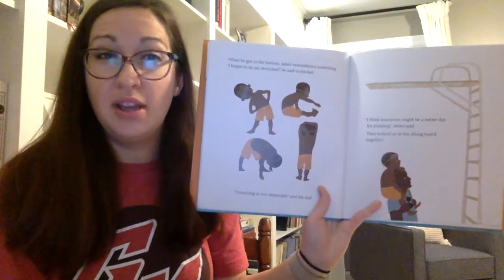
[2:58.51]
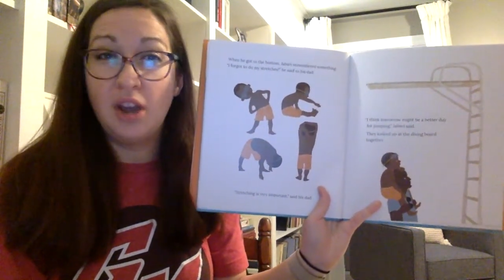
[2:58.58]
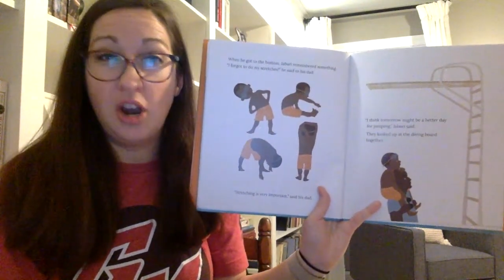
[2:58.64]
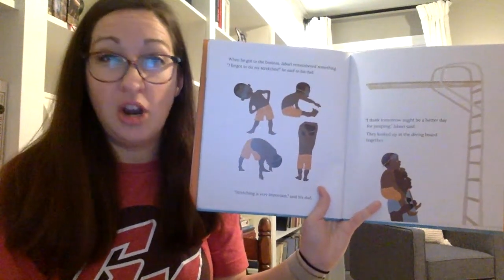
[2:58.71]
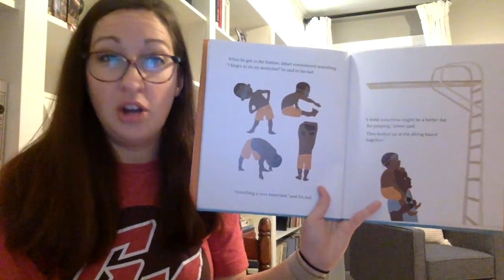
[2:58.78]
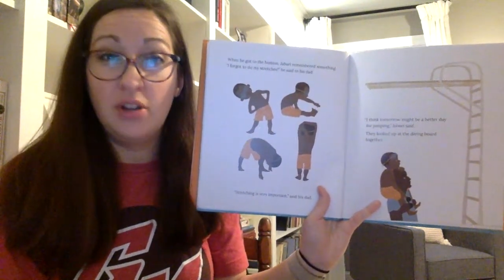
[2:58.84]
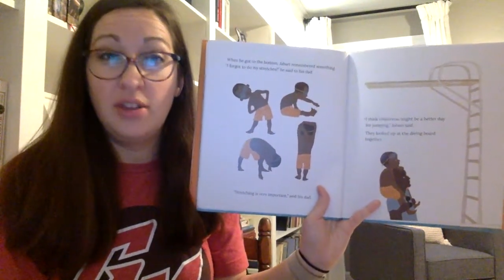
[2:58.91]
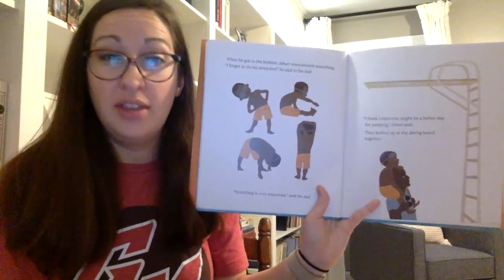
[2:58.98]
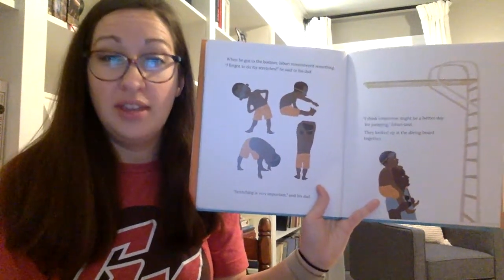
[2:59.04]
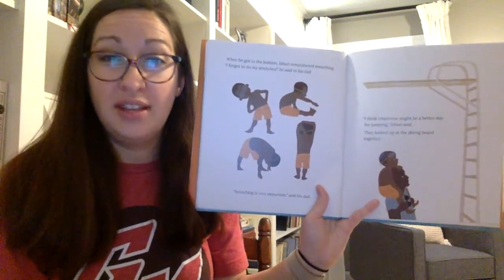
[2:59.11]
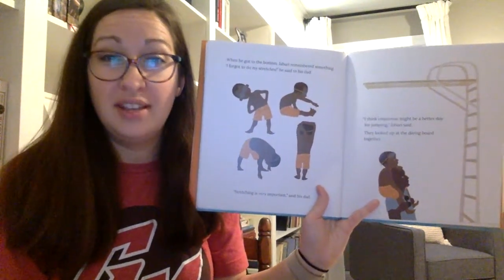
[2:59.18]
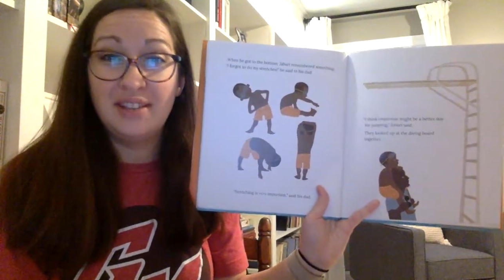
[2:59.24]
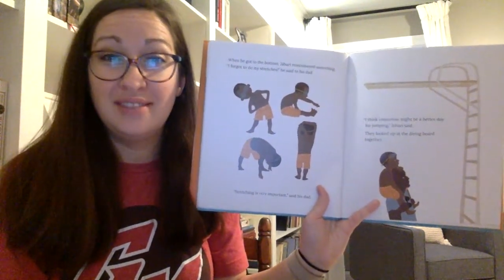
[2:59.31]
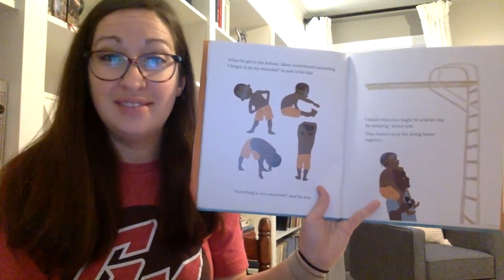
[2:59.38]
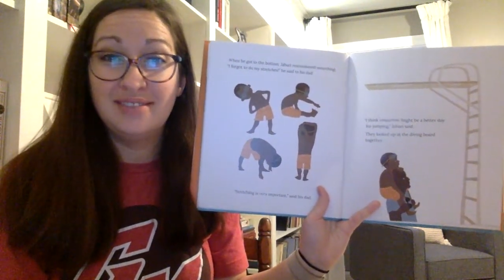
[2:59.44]
the hard
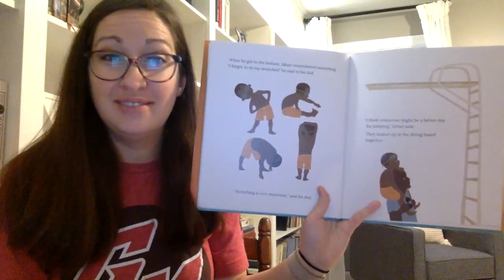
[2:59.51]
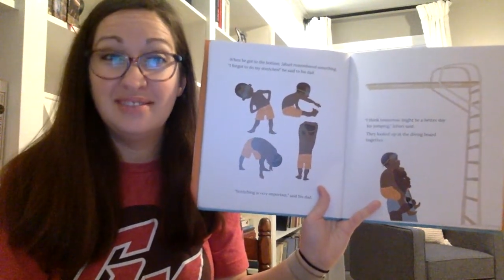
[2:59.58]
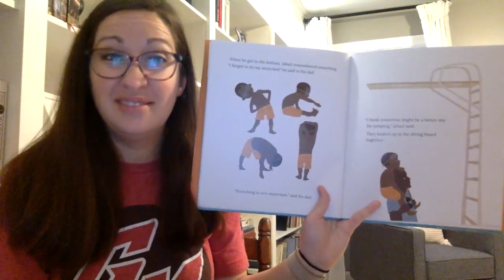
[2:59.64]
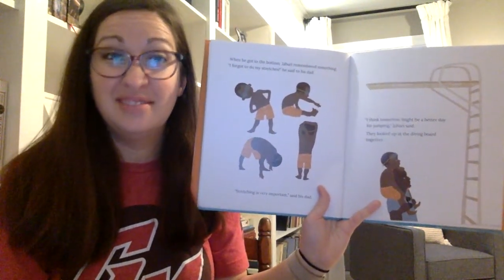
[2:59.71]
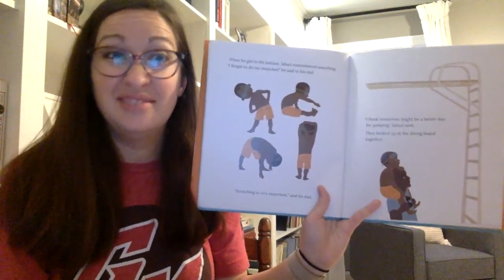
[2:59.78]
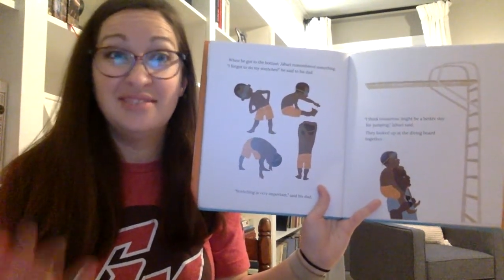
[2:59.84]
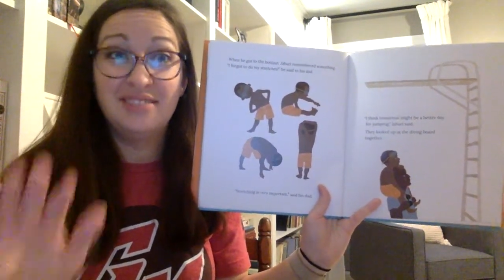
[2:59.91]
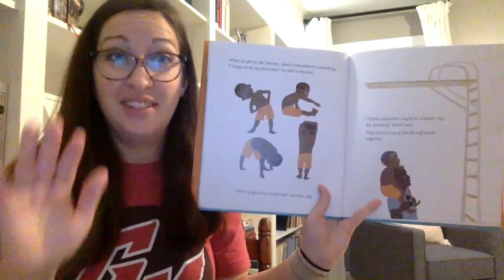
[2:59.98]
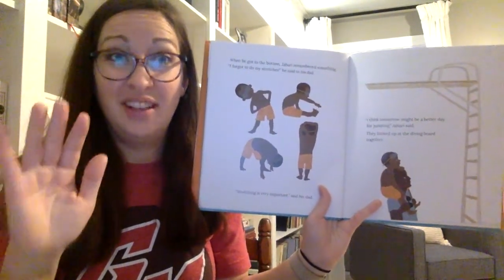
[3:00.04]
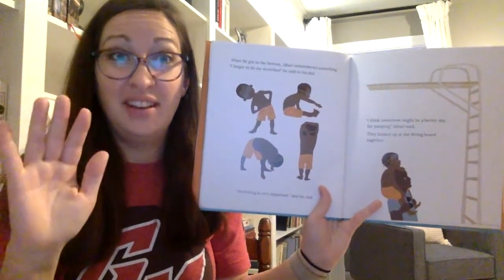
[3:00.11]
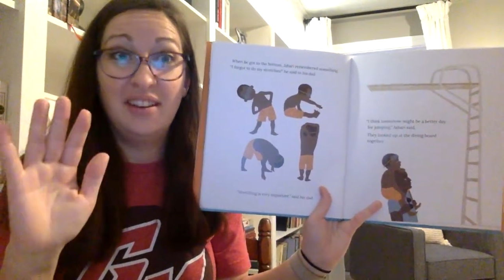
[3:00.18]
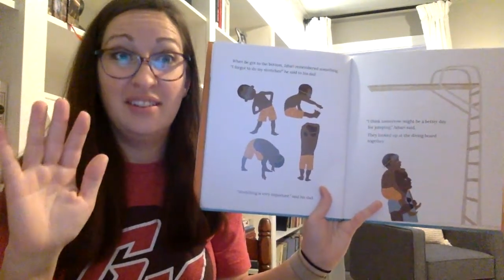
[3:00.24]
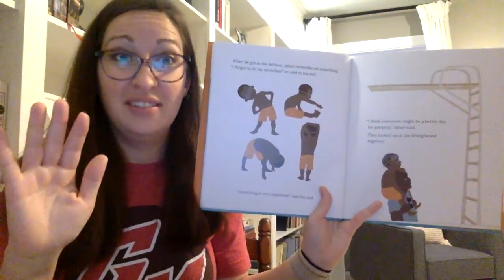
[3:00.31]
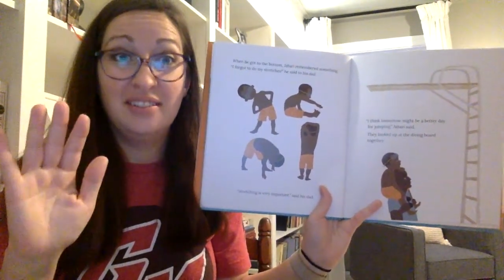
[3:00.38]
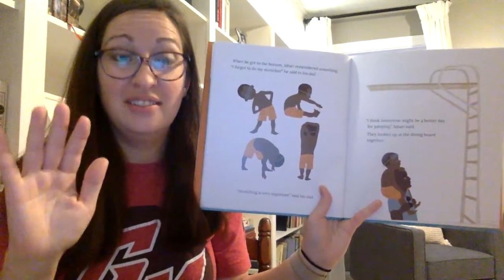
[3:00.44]
thing?
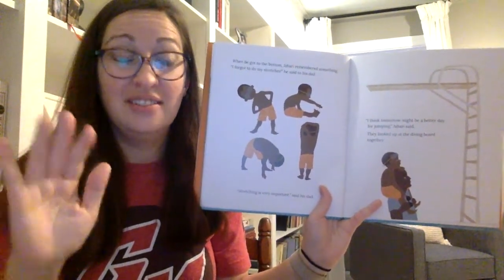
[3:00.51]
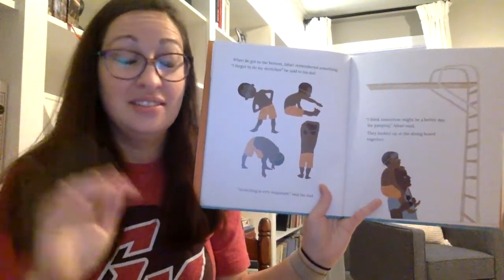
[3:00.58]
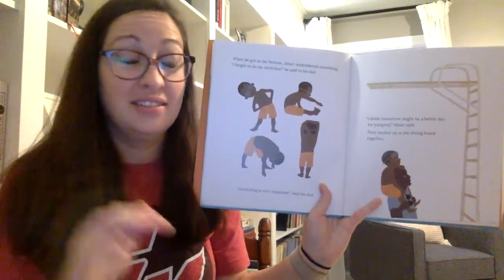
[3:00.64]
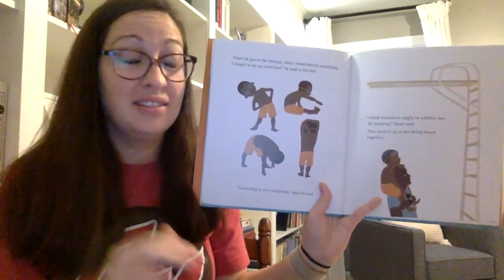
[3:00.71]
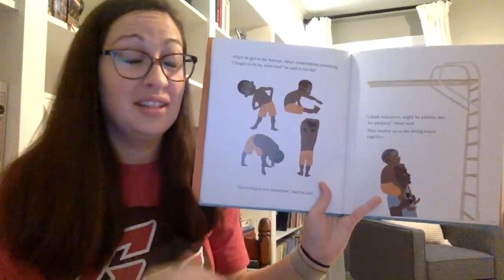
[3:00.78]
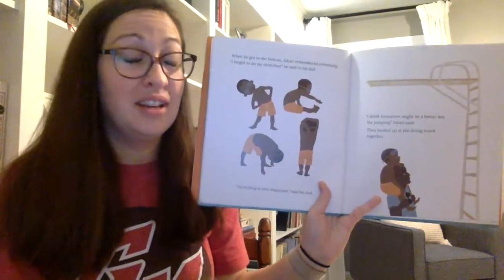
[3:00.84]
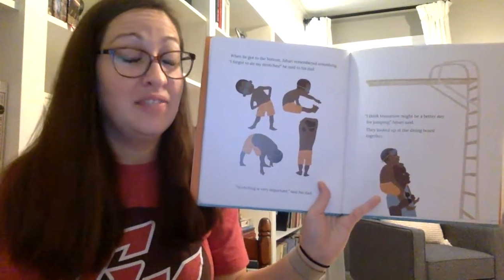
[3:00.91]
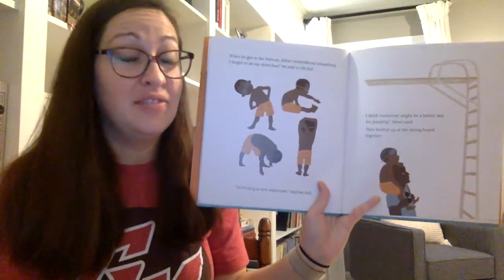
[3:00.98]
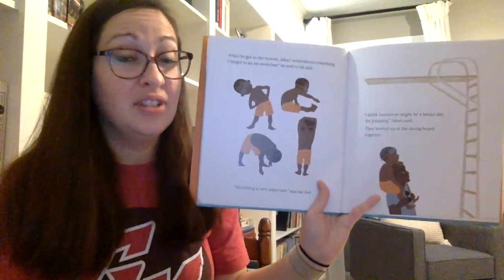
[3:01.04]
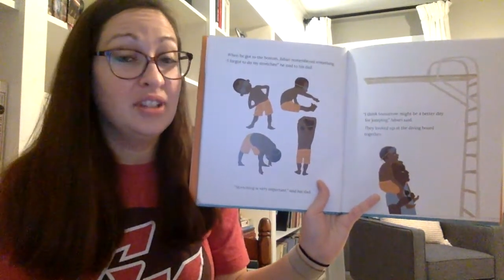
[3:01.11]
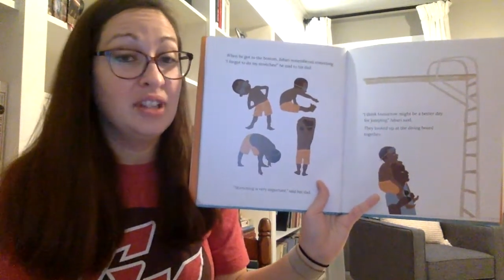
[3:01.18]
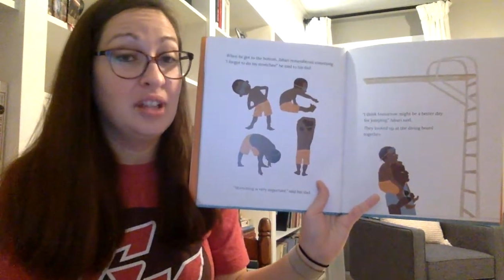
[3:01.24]
Yeah, I've done